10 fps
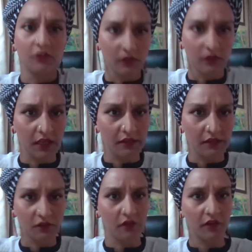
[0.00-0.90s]

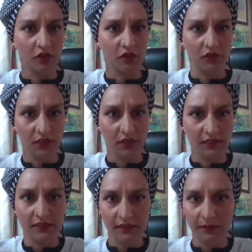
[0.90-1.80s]
Canada's got a very
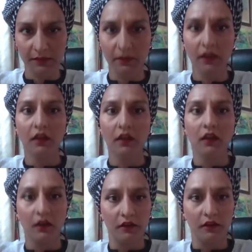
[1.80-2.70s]
unionized system
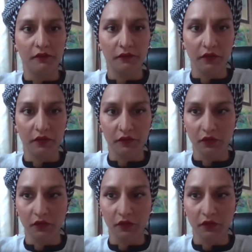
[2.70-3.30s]
uh, uh, for the